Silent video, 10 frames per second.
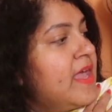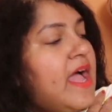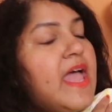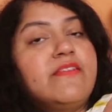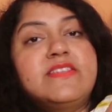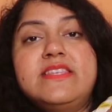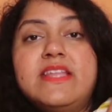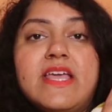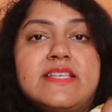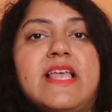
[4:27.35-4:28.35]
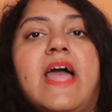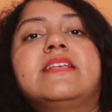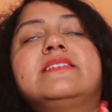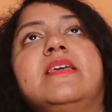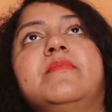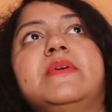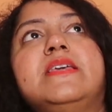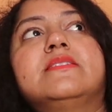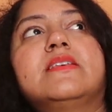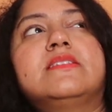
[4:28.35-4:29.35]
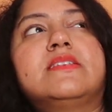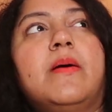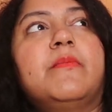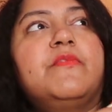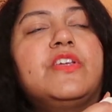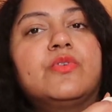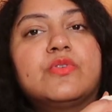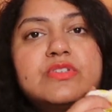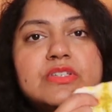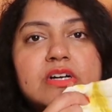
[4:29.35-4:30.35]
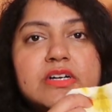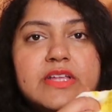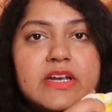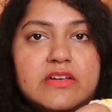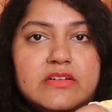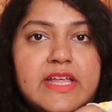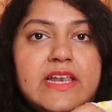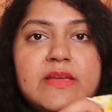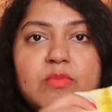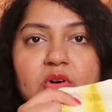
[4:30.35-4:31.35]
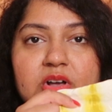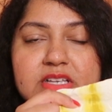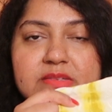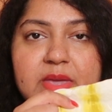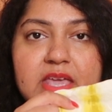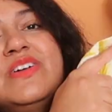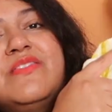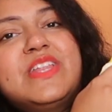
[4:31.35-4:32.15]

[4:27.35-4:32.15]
I have seen the exact same piece in some videos that daily bloggers make.